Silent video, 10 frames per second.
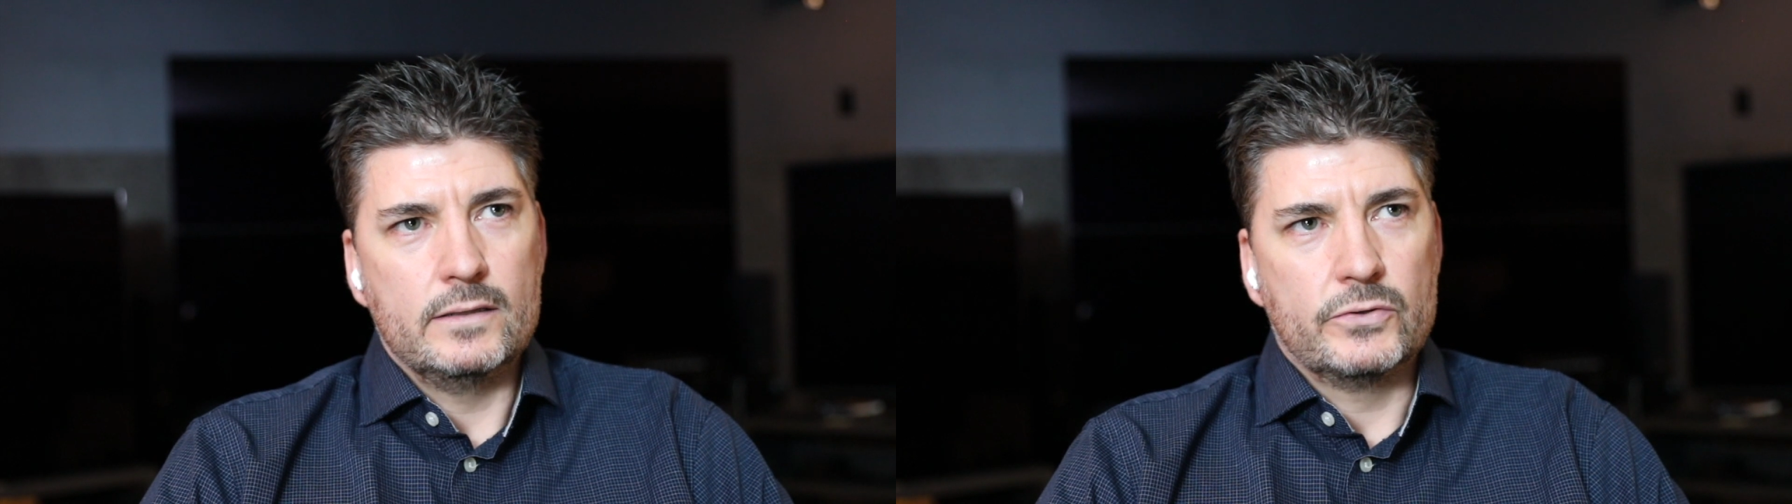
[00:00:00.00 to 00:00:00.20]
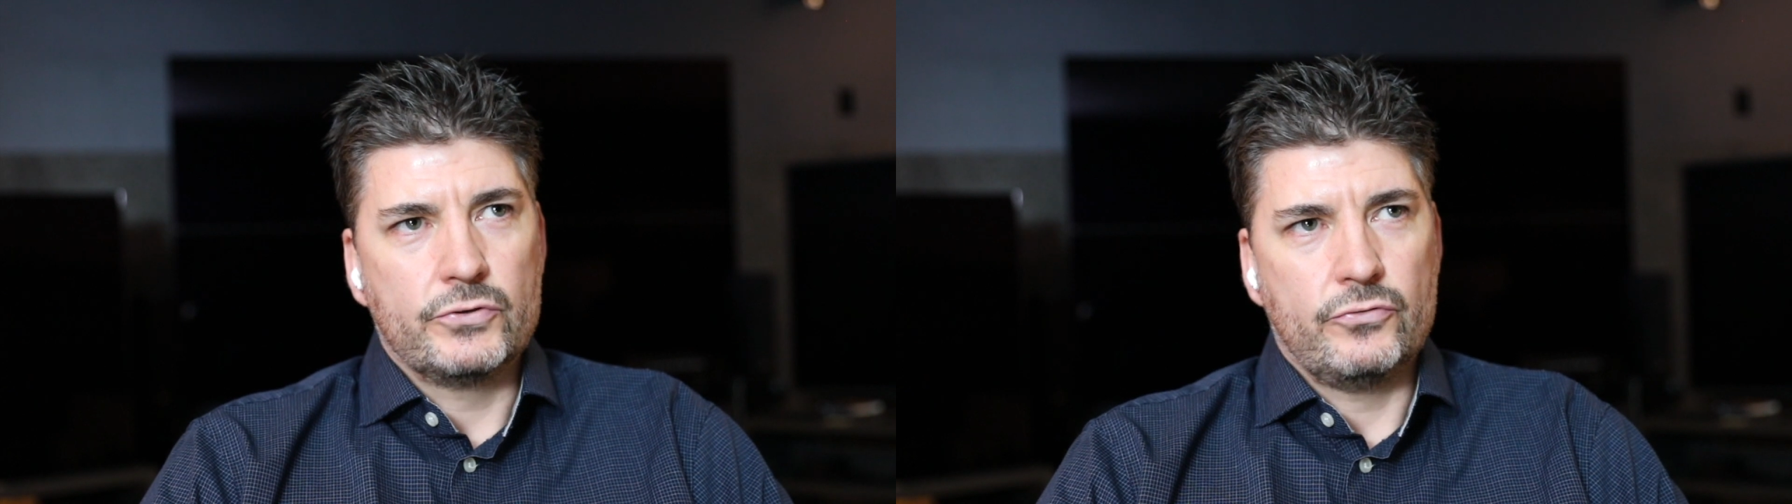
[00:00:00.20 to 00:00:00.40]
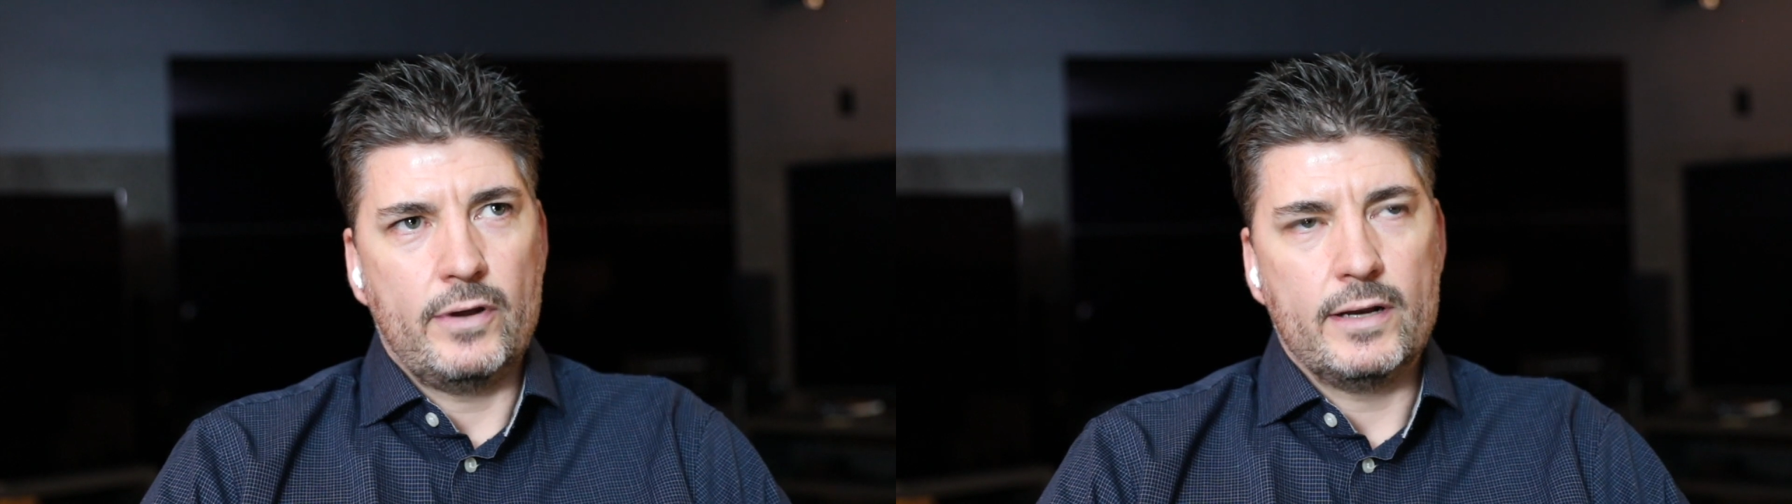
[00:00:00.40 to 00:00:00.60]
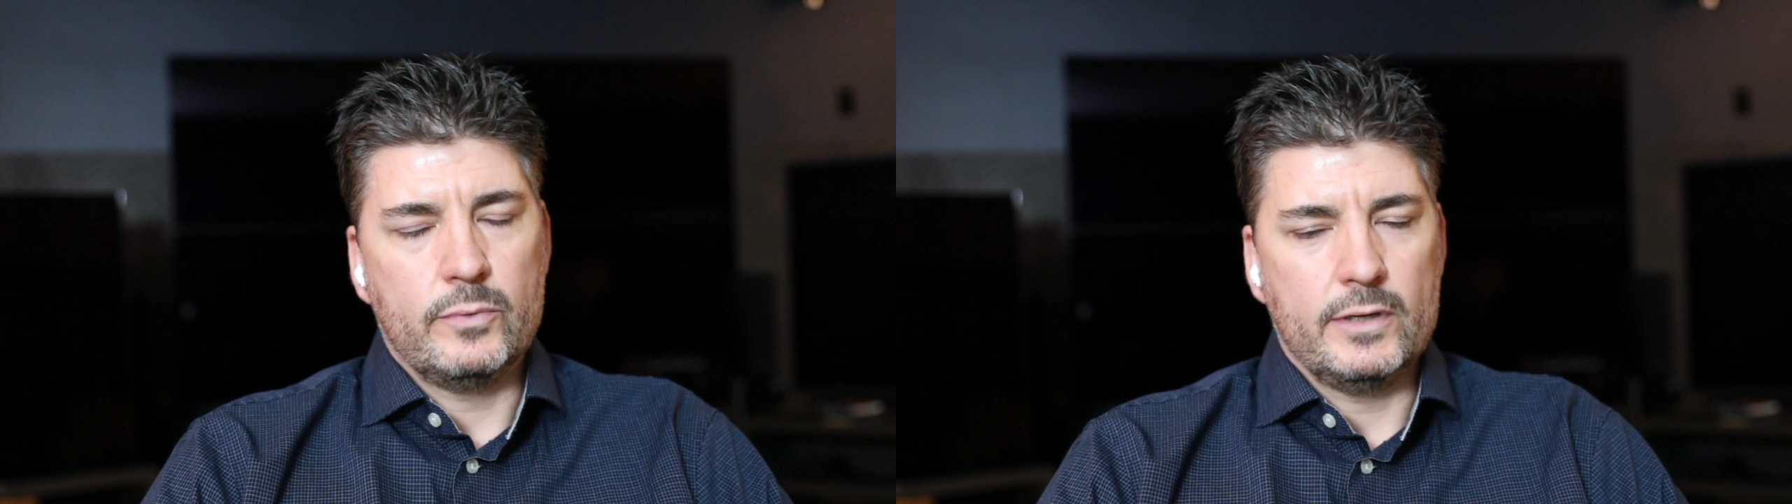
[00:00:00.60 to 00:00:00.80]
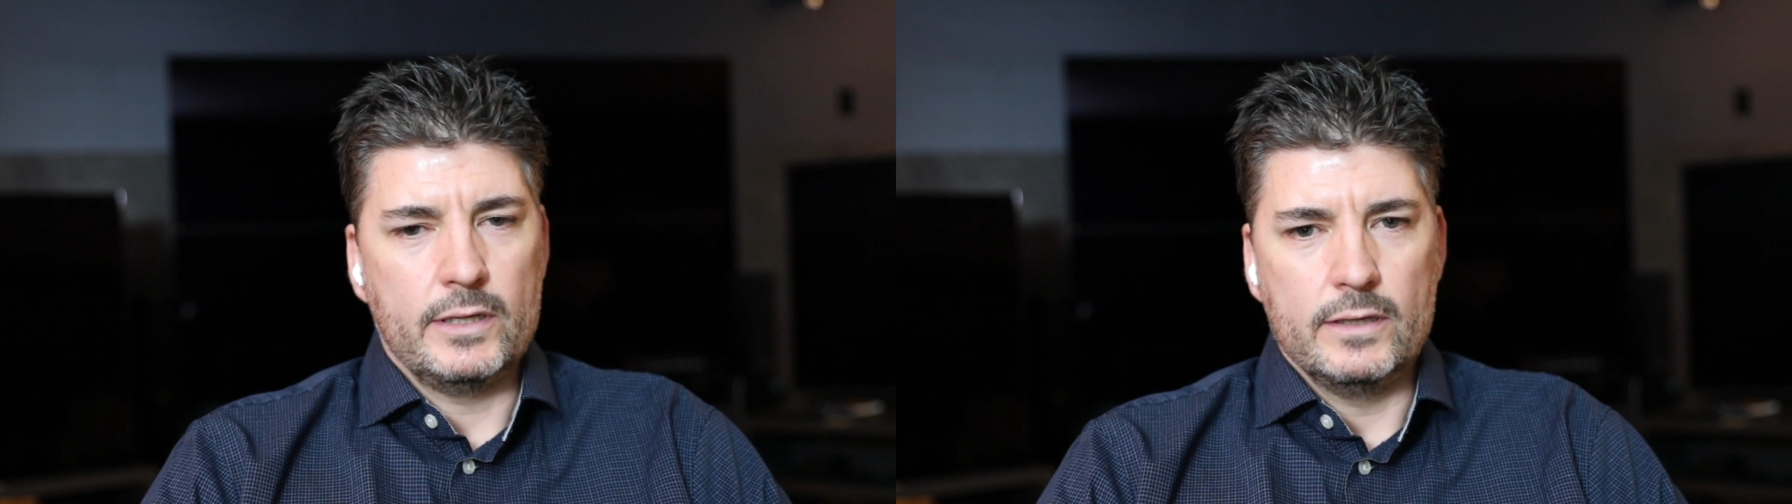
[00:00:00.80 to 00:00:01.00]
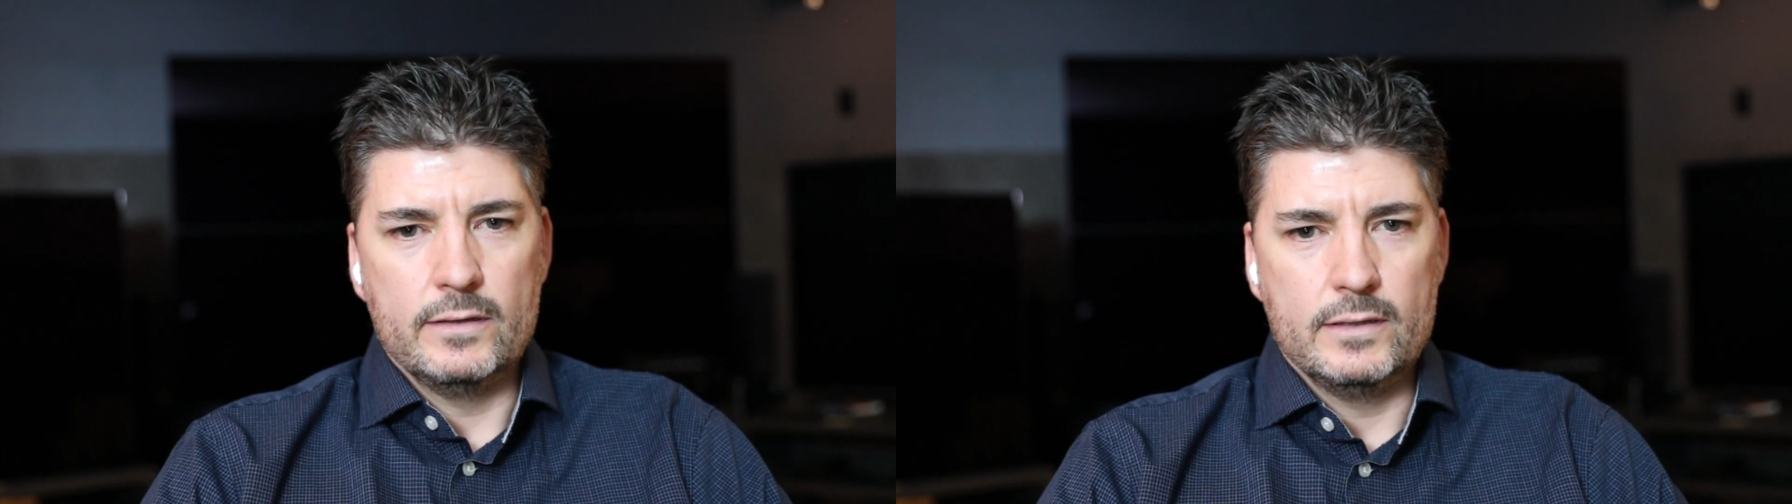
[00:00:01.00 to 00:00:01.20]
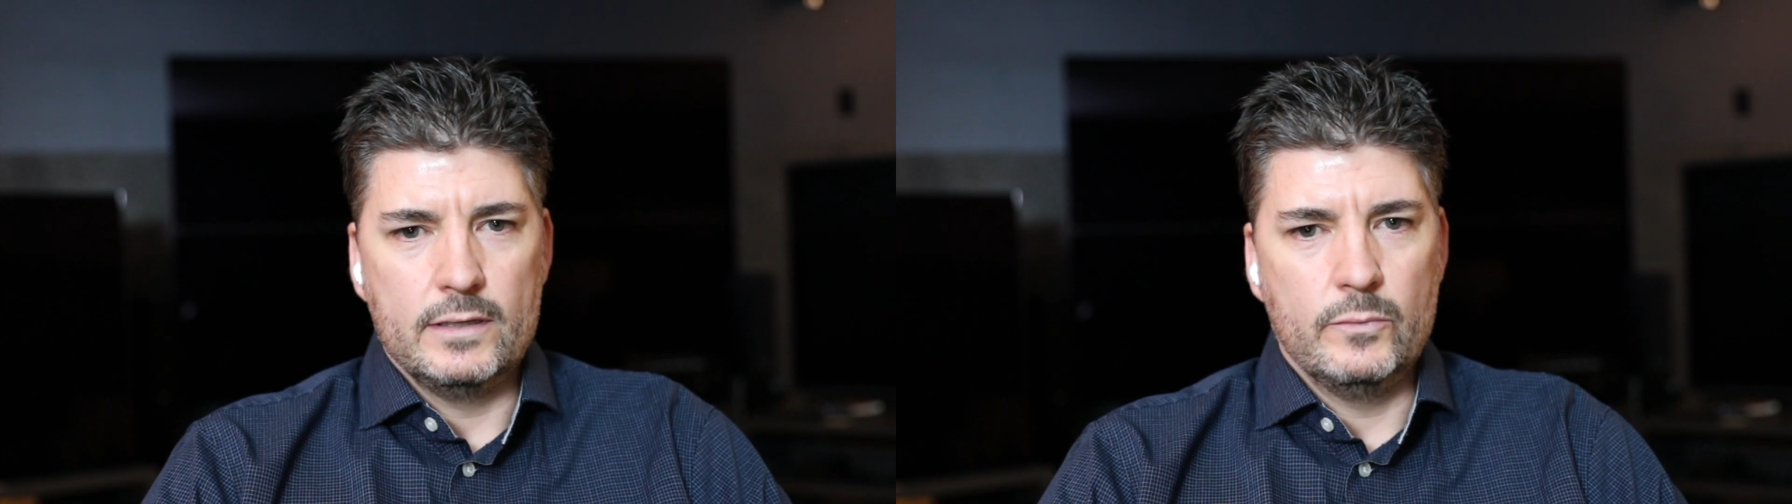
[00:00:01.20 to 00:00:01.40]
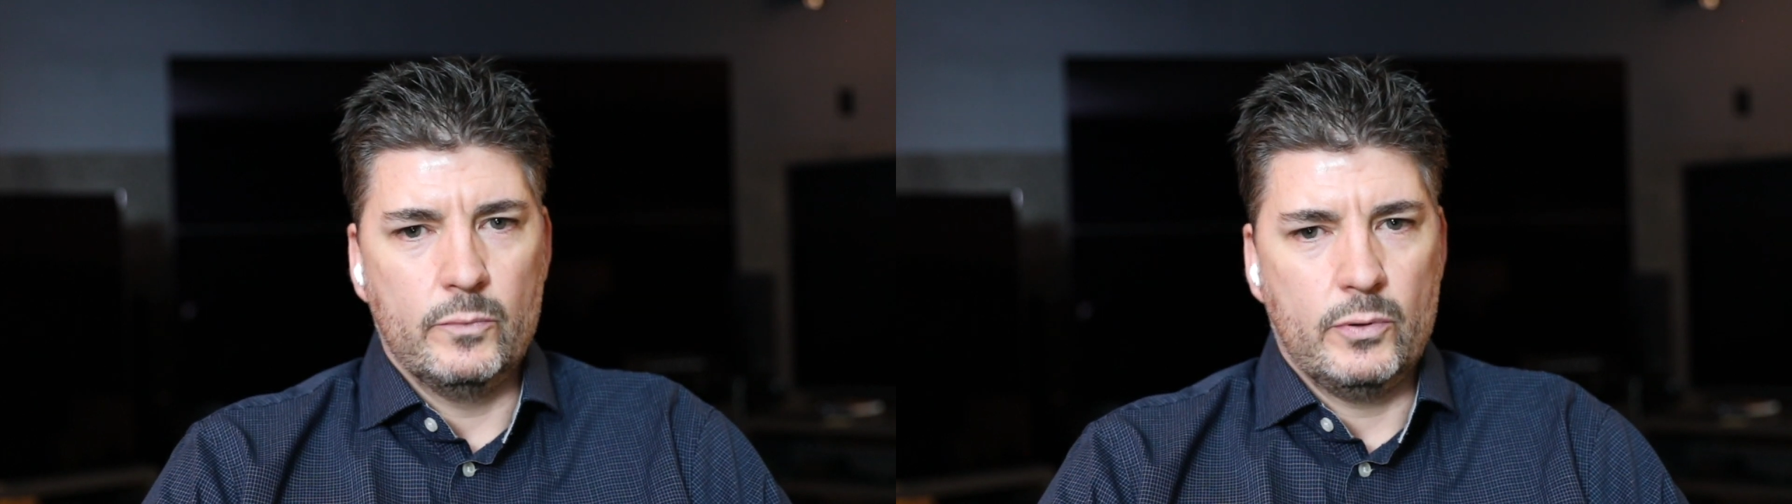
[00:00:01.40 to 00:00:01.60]
incredibly
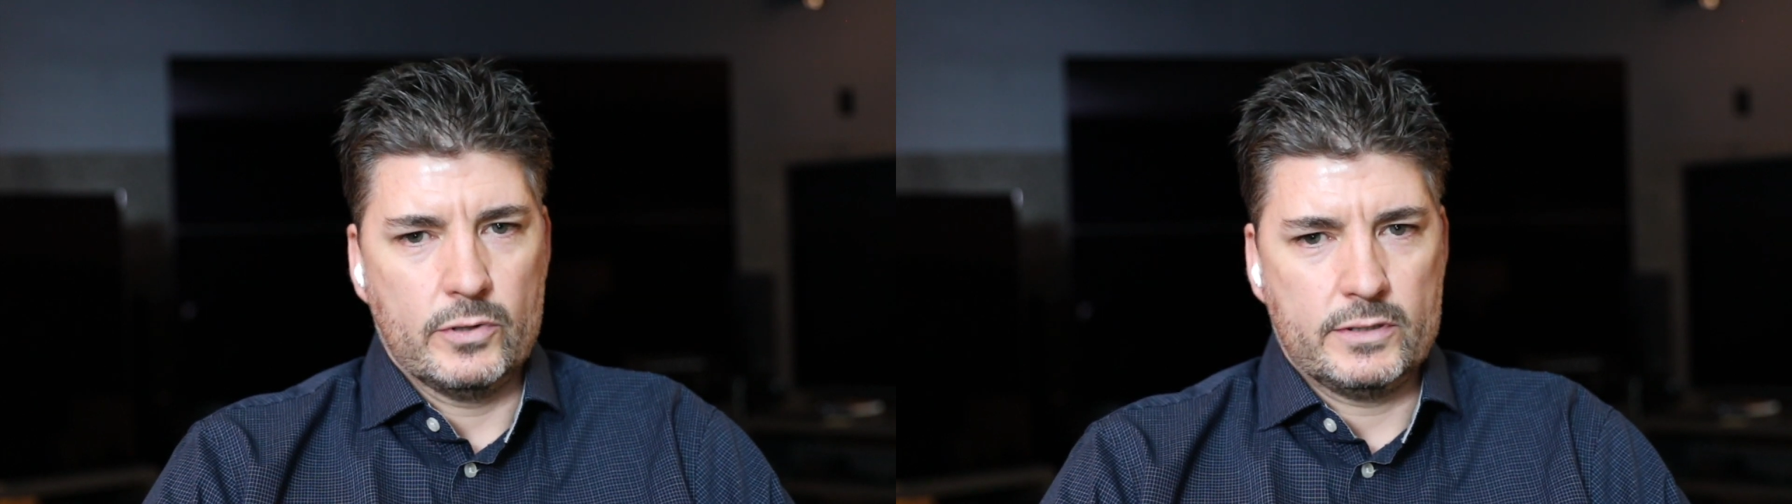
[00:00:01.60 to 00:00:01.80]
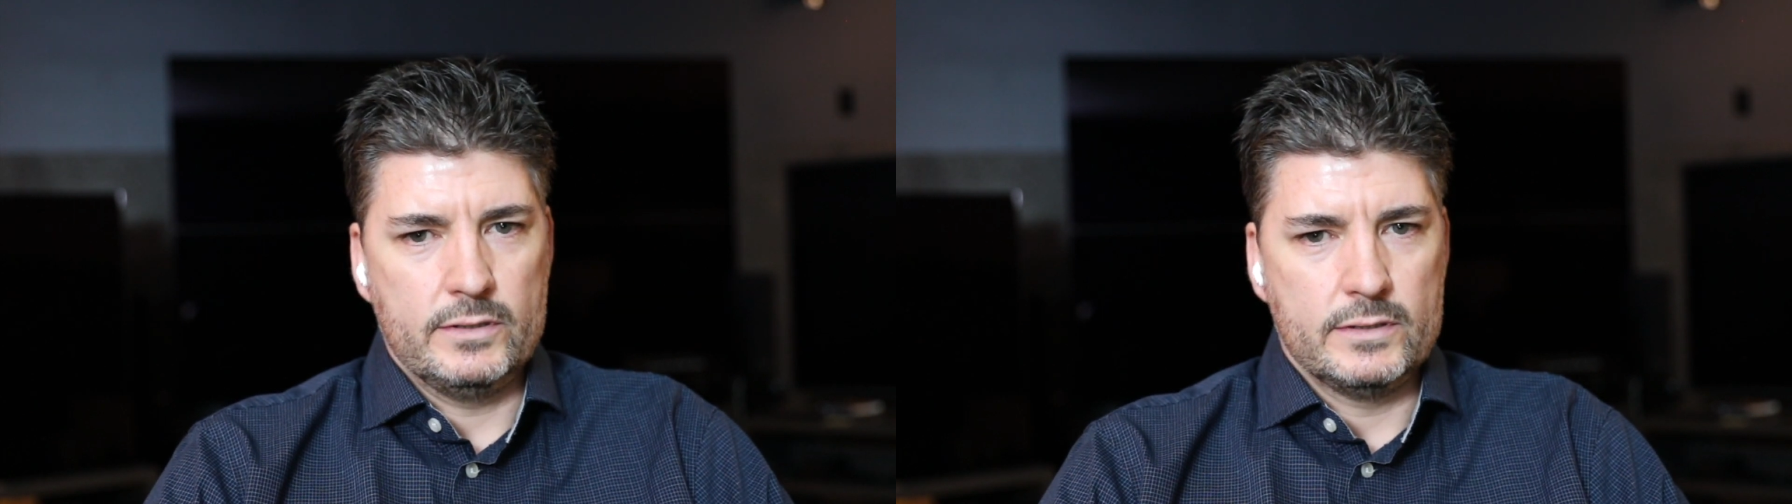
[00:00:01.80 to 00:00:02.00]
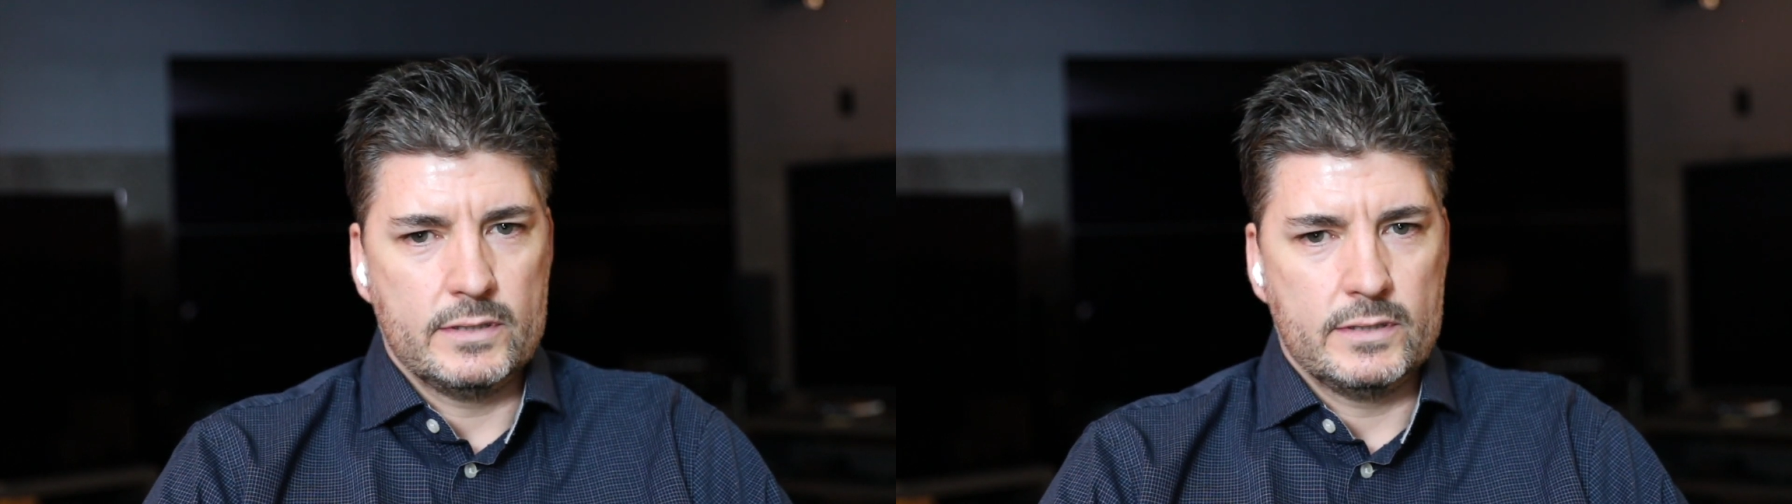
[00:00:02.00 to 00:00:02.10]
important.